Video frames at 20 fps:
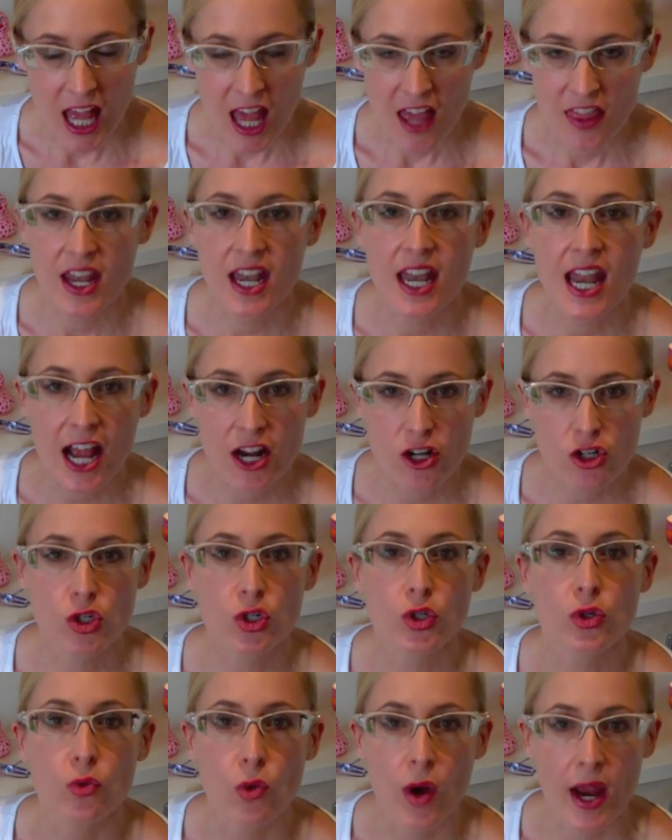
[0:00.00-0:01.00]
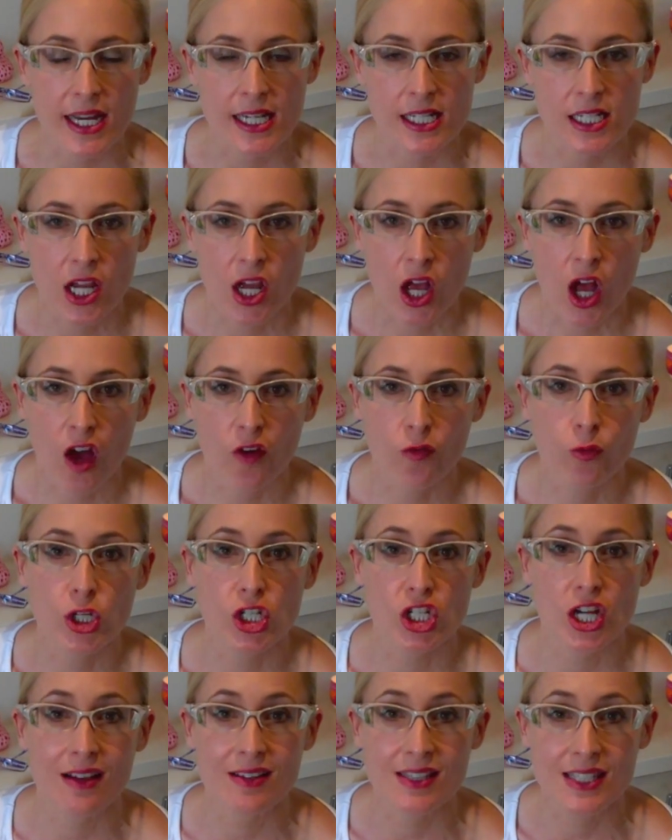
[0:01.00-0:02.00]
the natural rate at
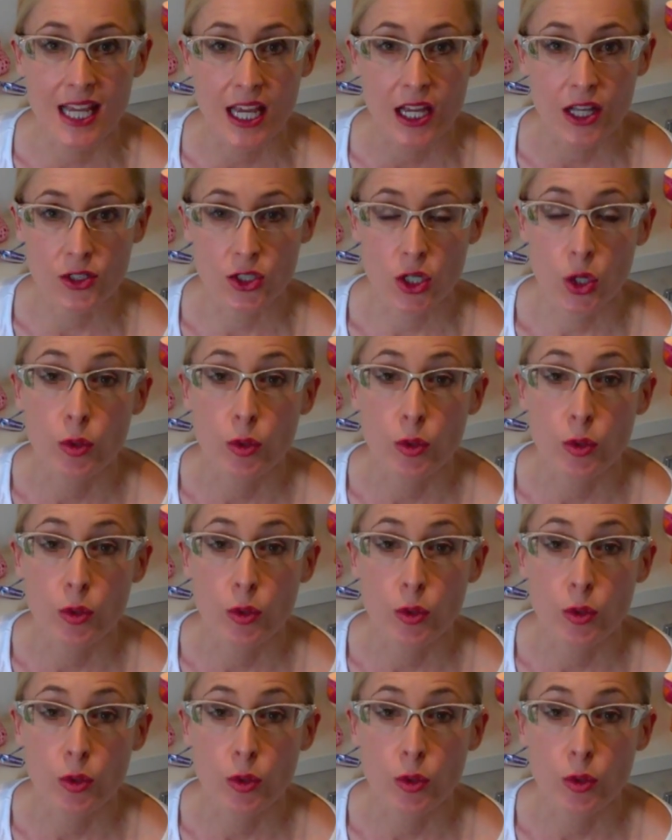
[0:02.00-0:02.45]
which our cells